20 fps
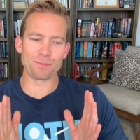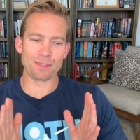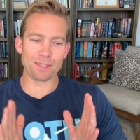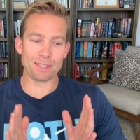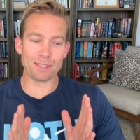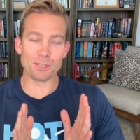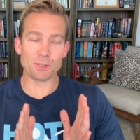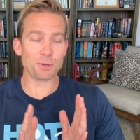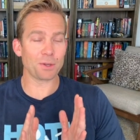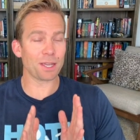
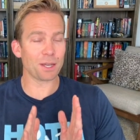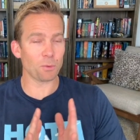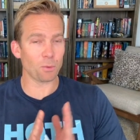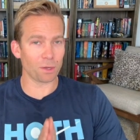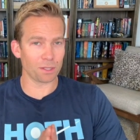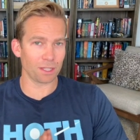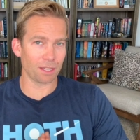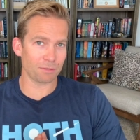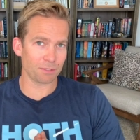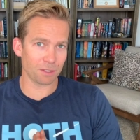you get
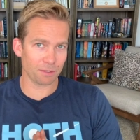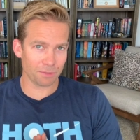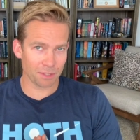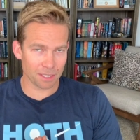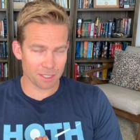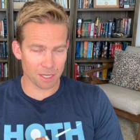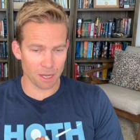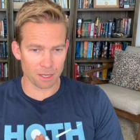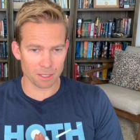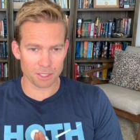1 level of
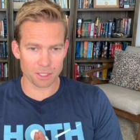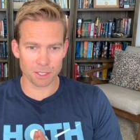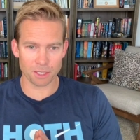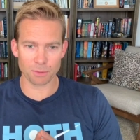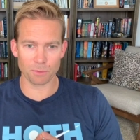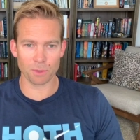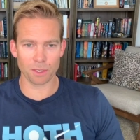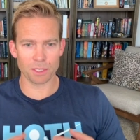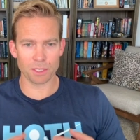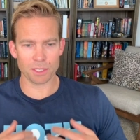
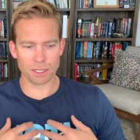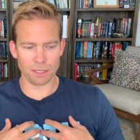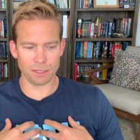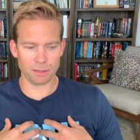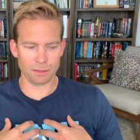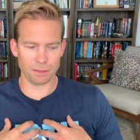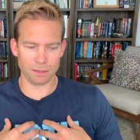exhaustion, which,